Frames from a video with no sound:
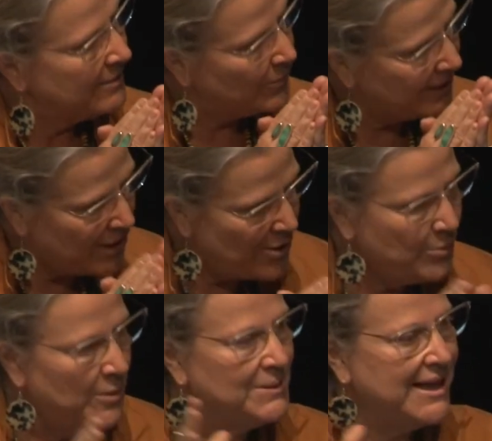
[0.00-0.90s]
we know
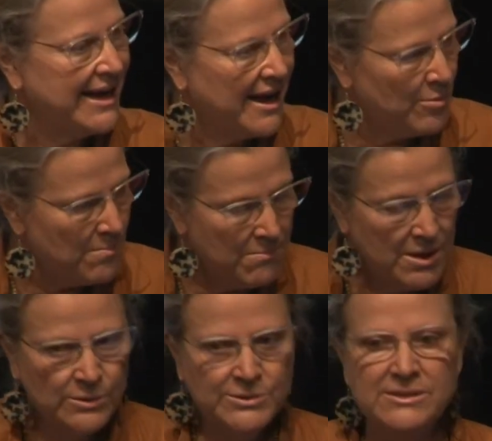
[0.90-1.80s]
will play out
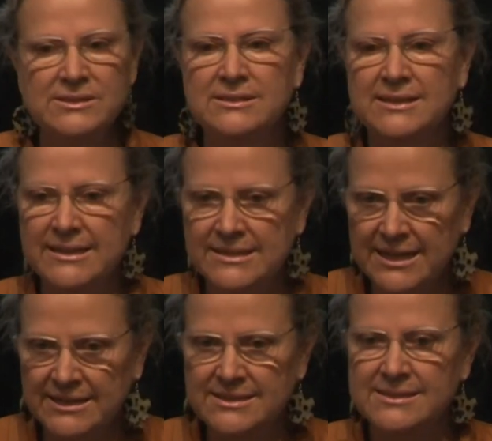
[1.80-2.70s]
most
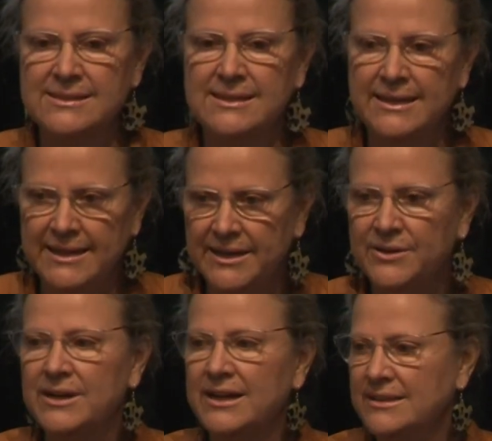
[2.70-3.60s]
intensely here
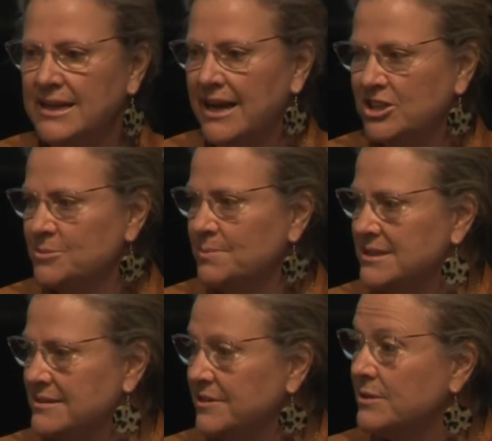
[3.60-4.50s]
in the
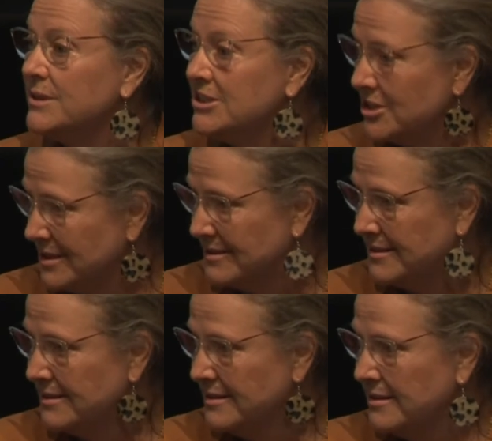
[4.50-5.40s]
Asia-Pacific region,
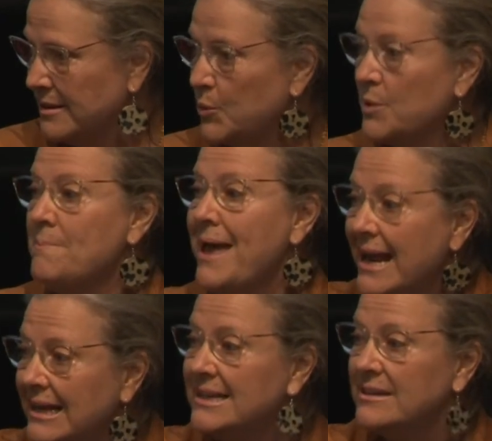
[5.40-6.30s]
where
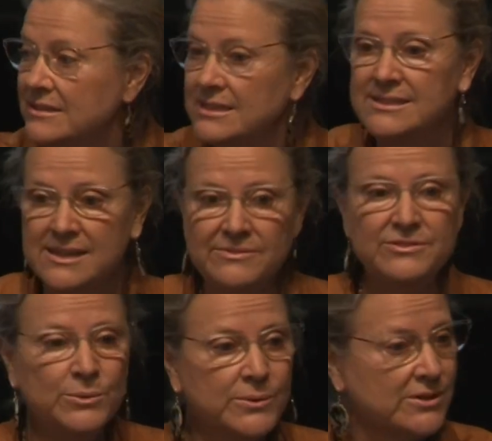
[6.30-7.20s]
mega deltas of
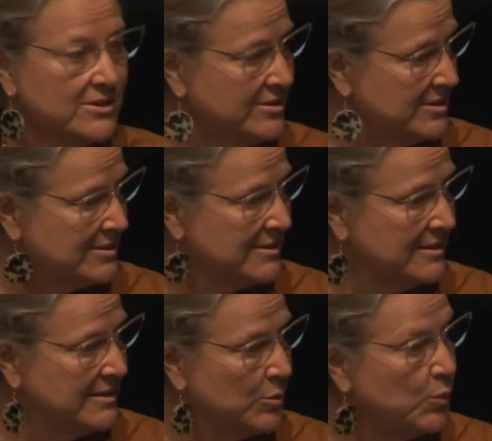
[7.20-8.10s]
the world
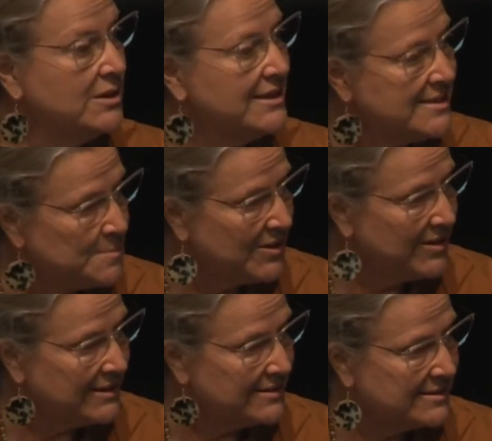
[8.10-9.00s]
will
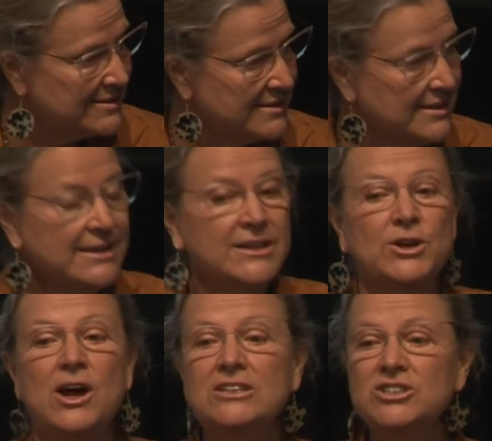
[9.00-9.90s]
experience
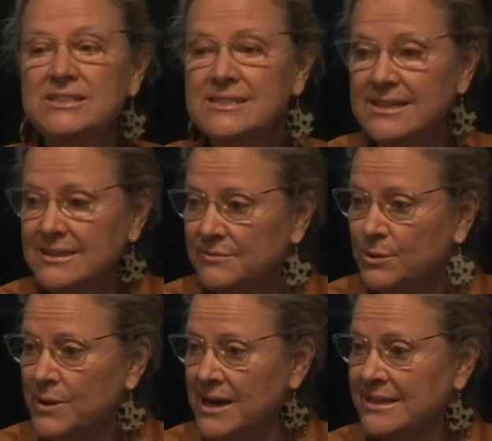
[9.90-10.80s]
not just sea level
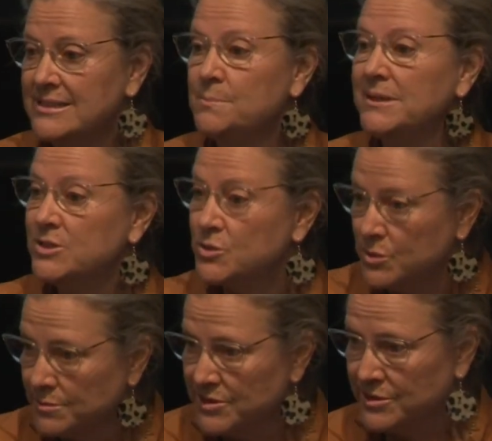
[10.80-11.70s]
rise, but
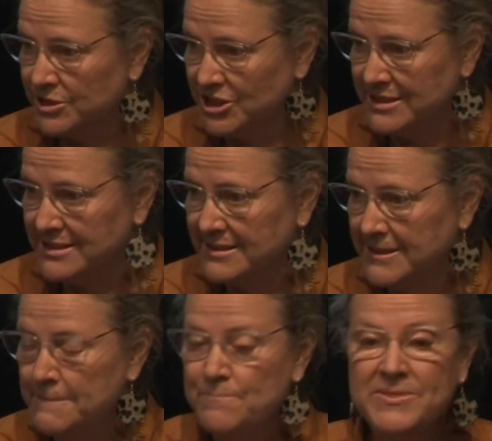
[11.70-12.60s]
storm surges
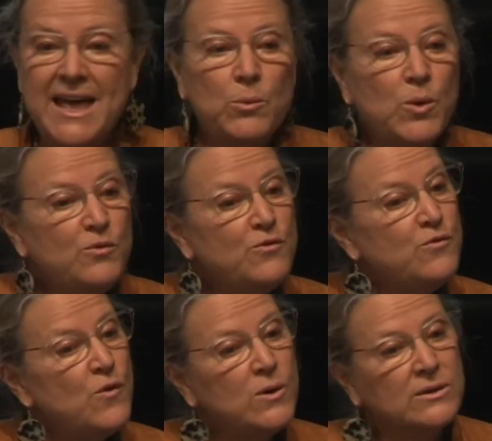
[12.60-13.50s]
that will
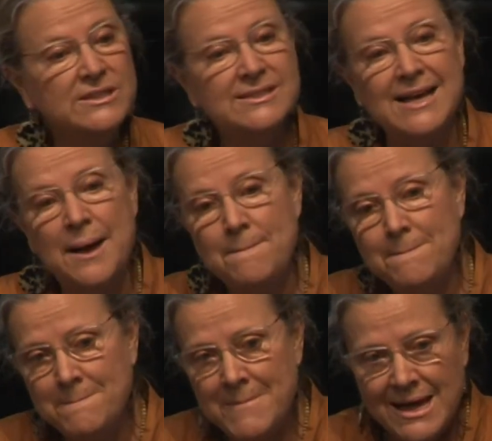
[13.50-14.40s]
force a
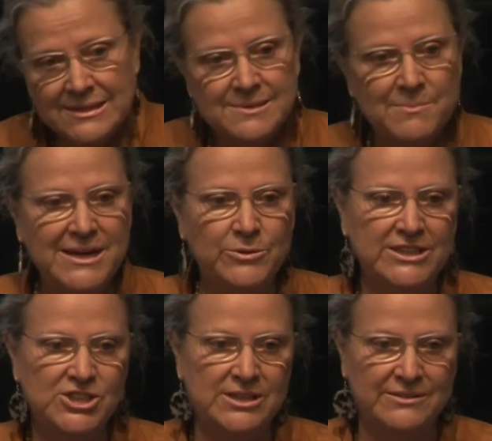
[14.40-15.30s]
mass
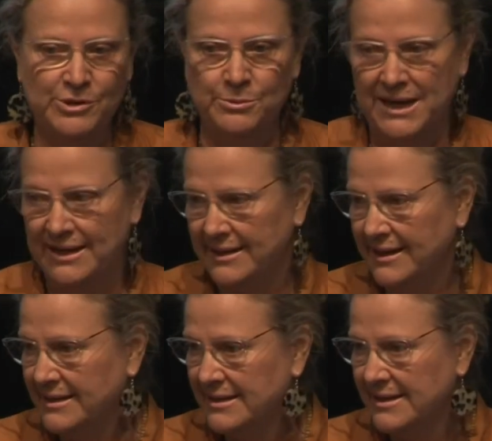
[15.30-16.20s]
migration of humanity.
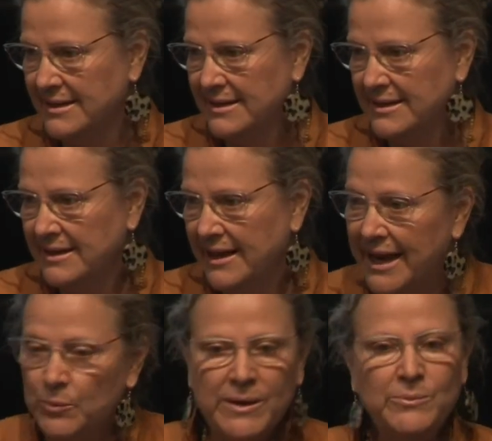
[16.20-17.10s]

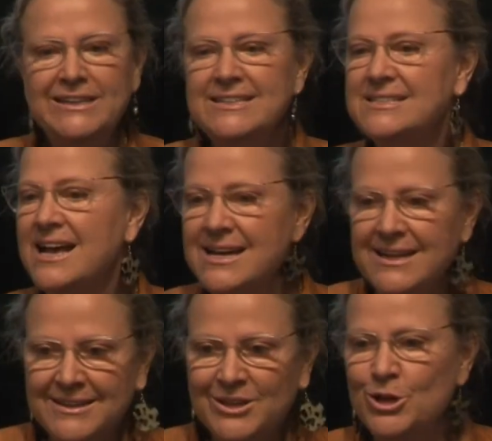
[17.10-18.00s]
And when we
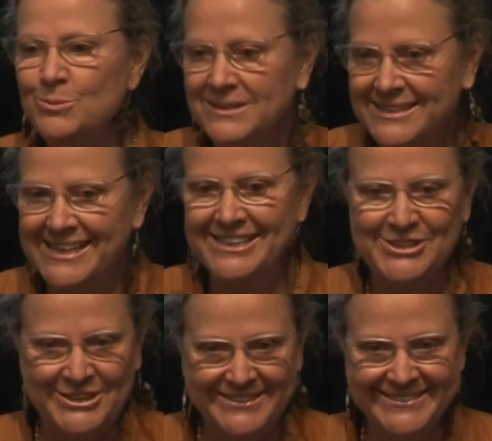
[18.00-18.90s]
design
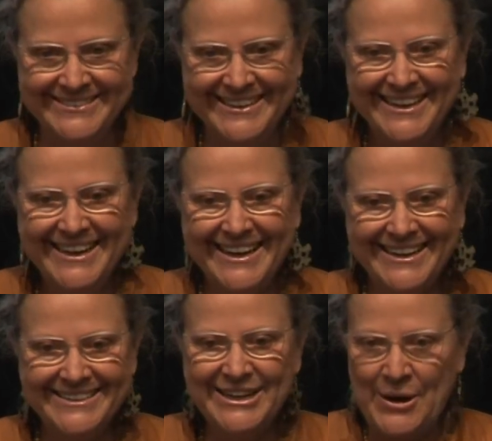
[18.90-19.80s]
globalization,
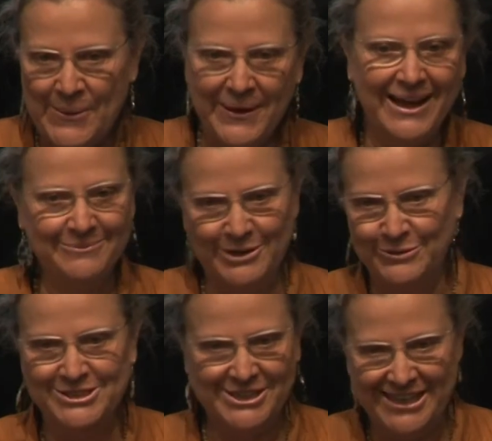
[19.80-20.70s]
and you know, I'm
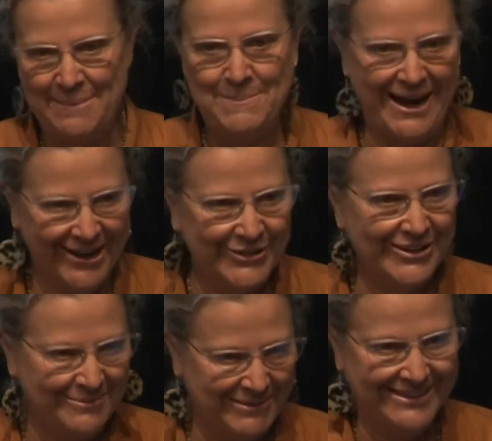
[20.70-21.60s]
originally a banker,
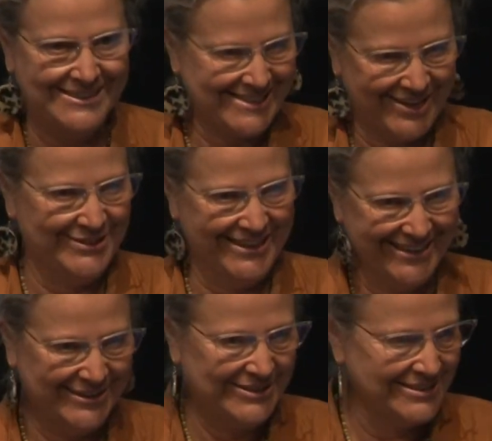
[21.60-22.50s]
I might sound like
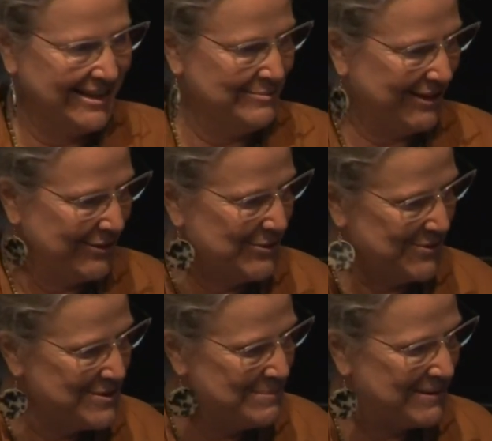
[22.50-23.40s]
a climate
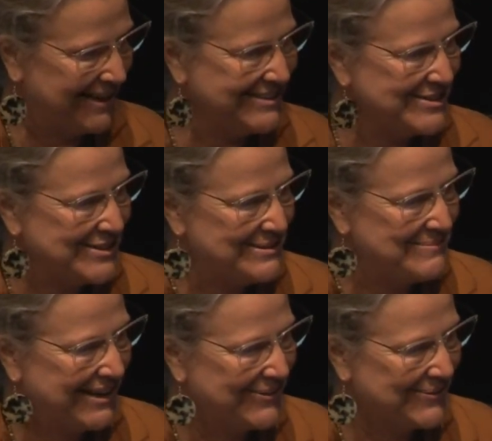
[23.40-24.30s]
kook, but I started
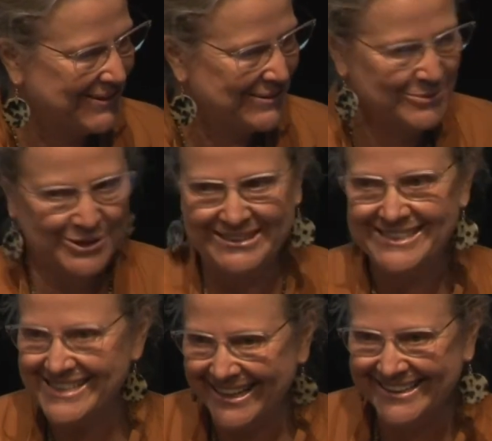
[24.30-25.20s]
my career at Morgan
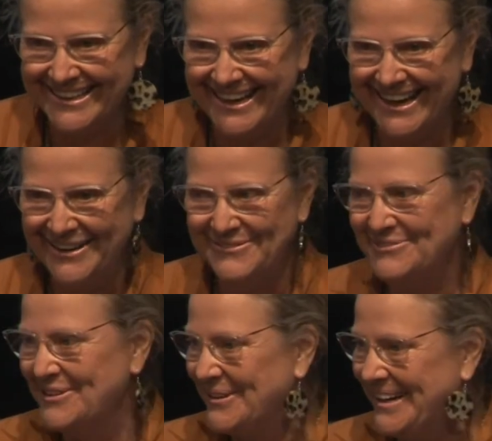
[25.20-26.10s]
Stanley. I have a
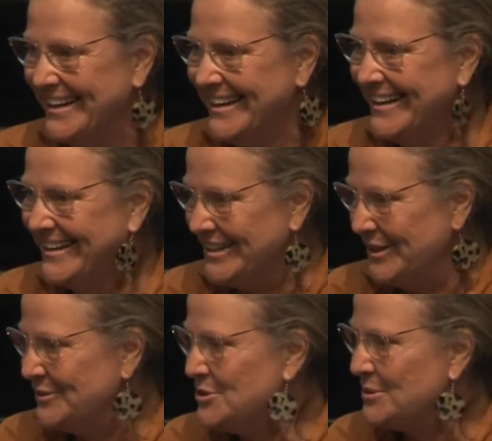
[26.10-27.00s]
very, you
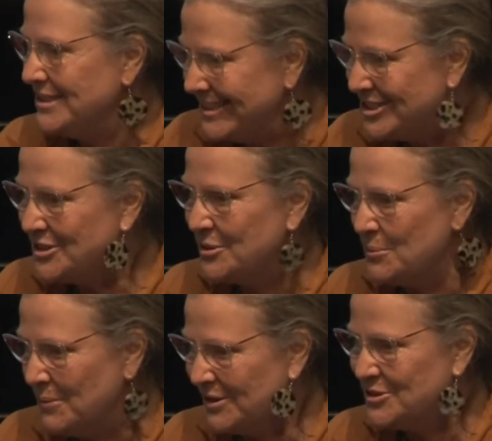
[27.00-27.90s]
know, traditional
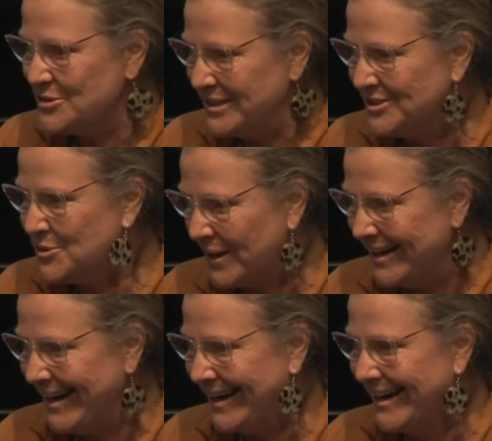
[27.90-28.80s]
Wall Street
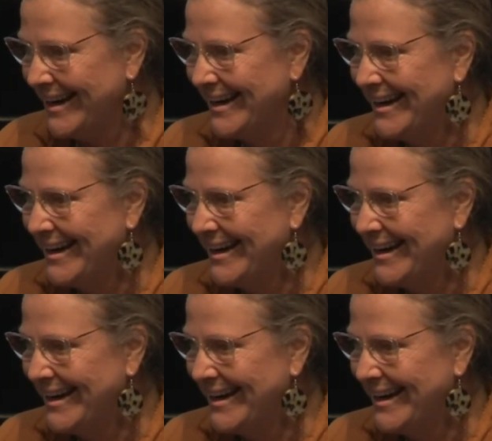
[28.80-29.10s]
training.